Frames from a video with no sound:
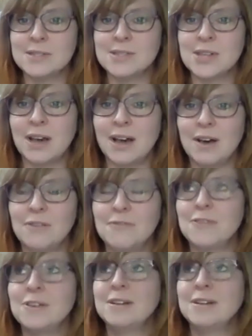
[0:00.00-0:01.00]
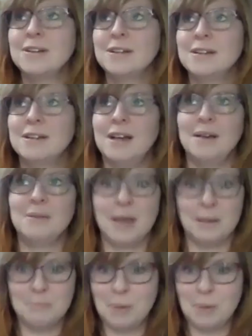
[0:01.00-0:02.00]
of
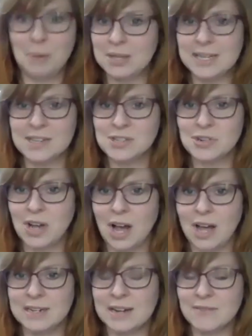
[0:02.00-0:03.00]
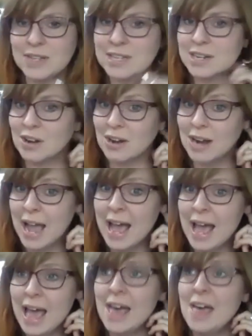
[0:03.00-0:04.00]
polyester and cotton every year.
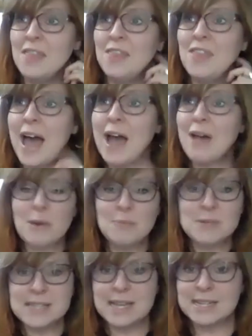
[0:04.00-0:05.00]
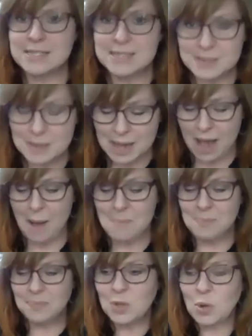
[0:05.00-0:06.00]
That represents
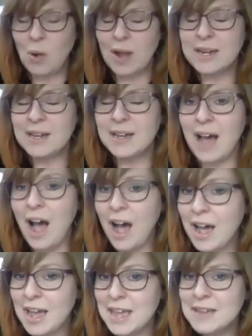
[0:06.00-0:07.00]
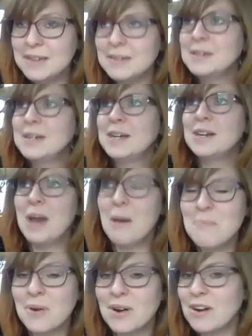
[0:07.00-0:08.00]
quite a high
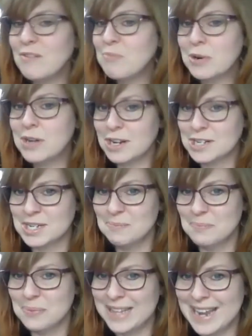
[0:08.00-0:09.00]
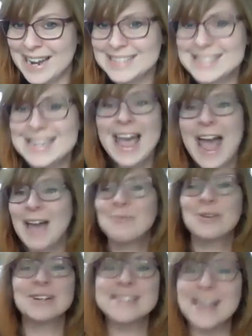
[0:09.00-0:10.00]
number of production plants, and
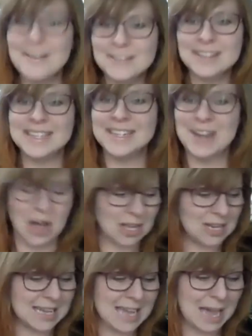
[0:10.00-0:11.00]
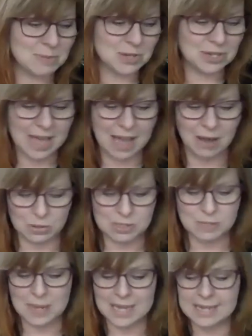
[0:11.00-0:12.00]
we're definitely not going to capture that whole
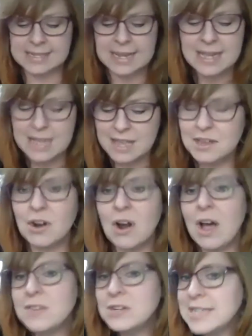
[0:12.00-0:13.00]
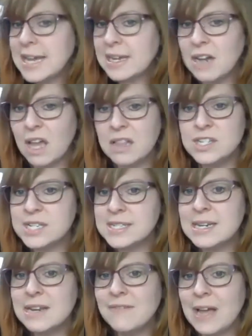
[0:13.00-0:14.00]
space. There are other technologies
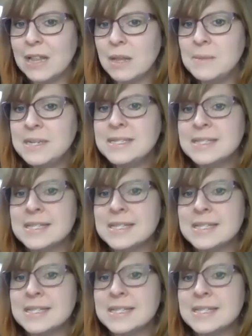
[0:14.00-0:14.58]
in development